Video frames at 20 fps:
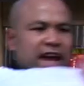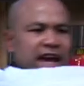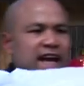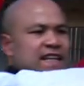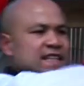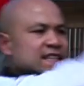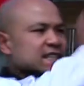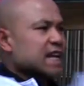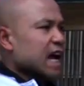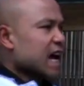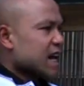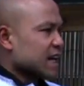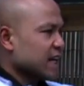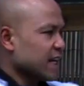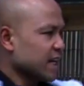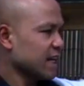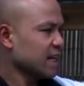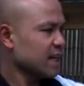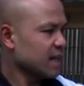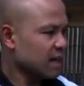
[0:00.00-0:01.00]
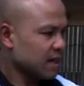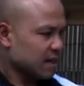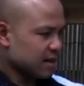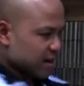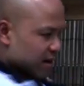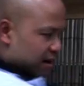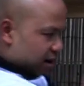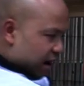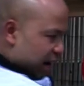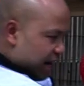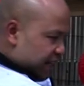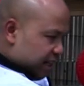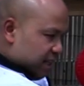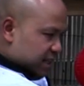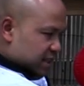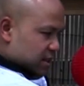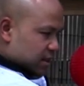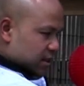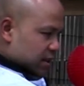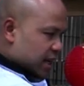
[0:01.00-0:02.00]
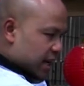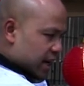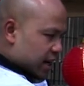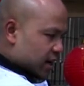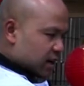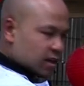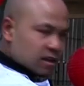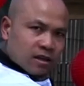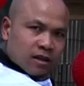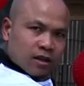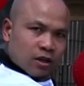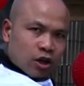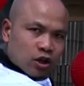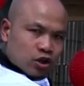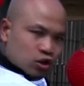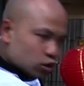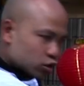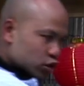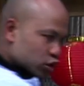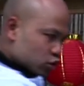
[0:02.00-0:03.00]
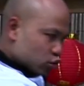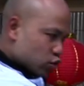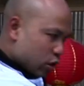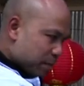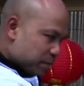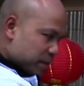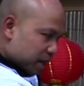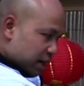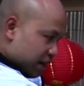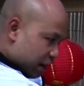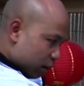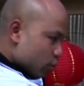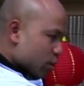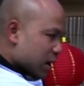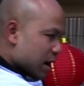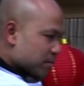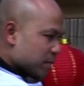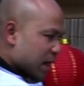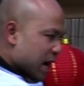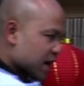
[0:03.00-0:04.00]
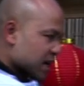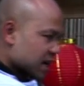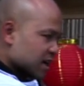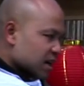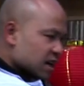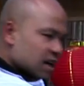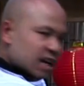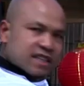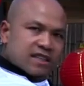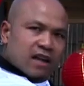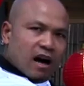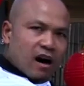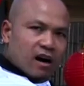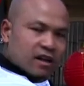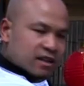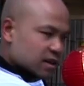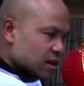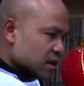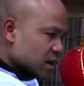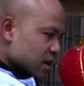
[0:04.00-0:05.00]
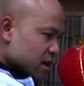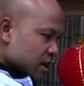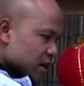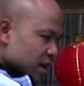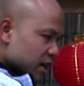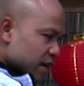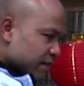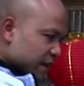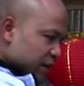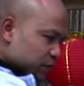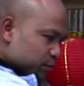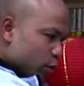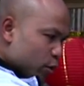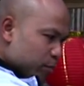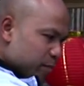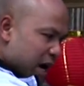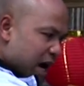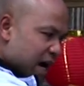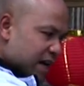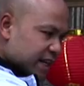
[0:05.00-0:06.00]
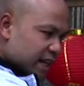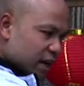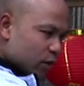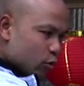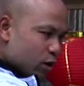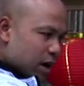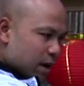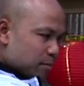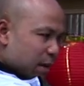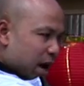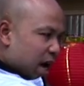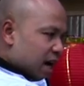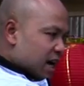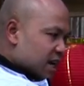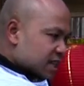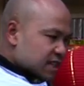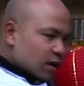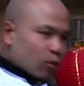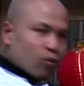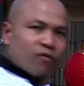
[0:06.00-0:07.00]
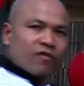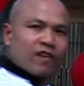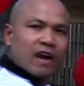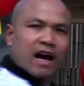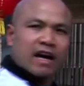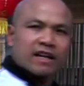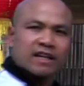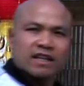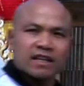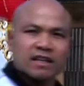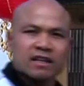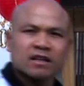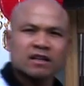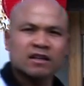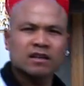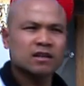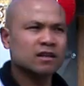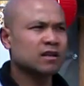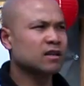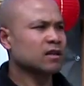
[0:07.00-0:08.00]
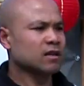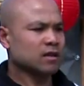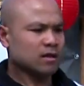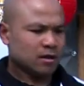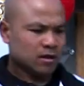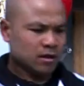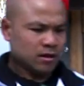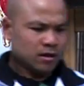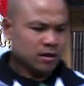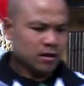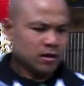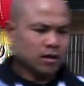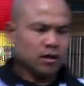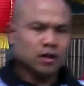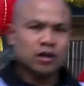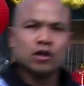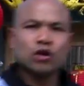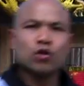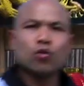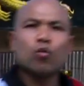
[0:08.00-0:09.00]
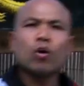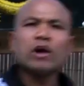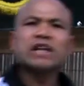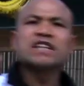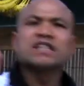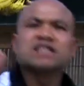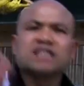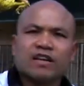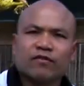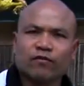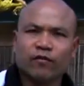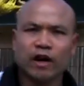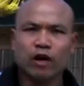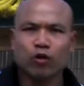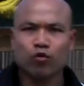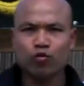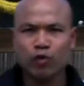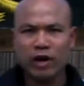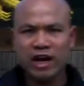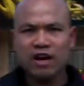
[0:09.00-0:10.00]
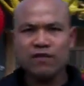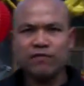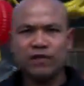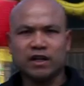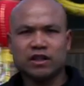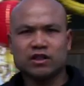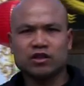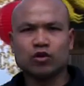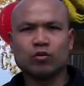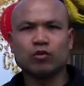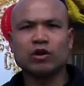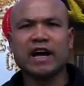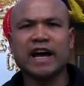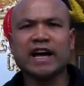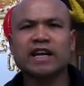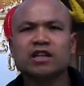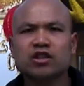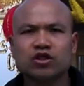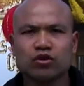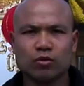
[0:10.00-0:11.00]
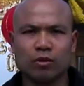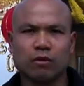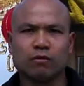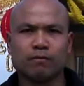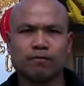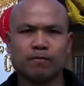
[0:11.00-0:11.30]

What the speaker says: exactly the line is here. So you trap in, elbow come back, it's hard. If I put my hand in, elbow come back, they will land in. What is it very relevant to the energy drill?